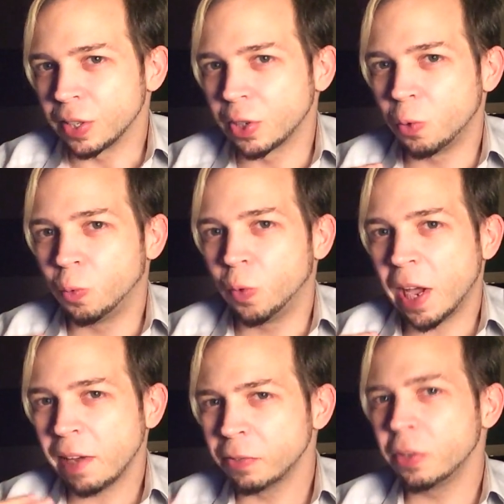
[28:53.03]
So
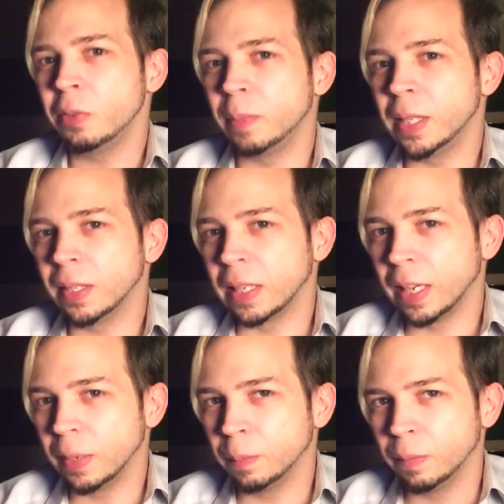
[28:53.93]
after you beat the
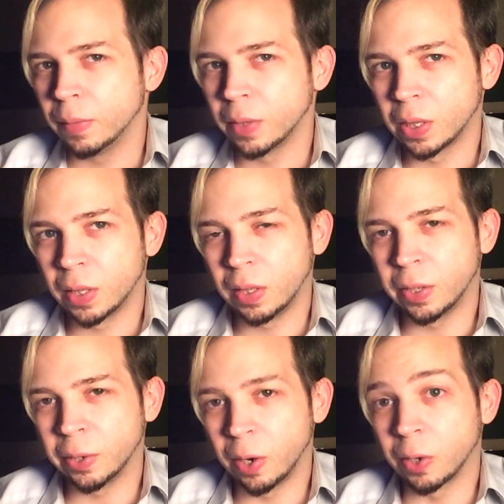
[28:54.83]
game,
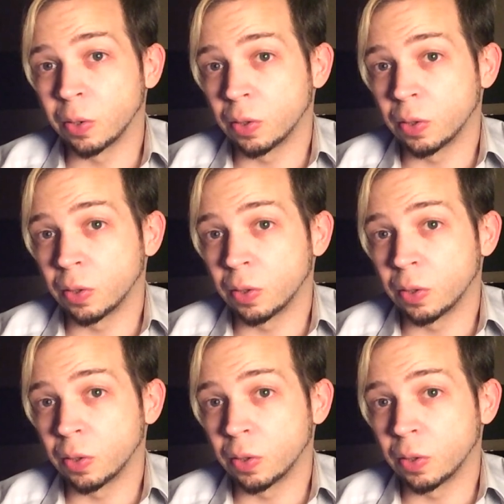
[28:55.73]
there are